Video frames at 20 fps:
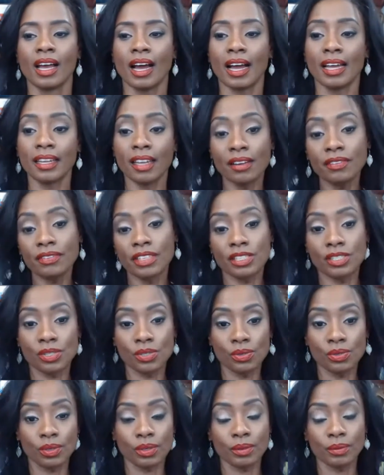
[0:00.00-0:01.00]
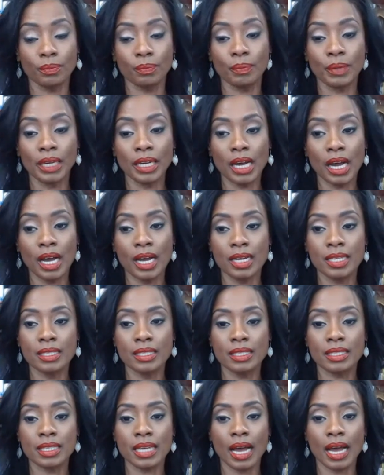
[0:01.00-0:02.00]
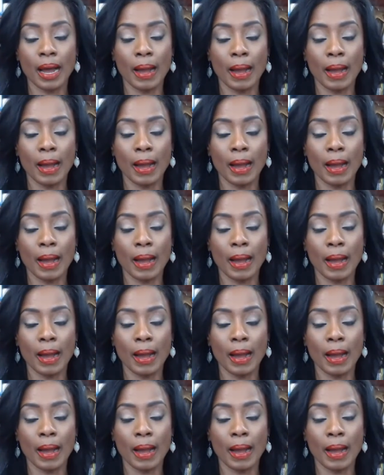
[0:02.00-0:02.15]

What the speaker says: I love this tool because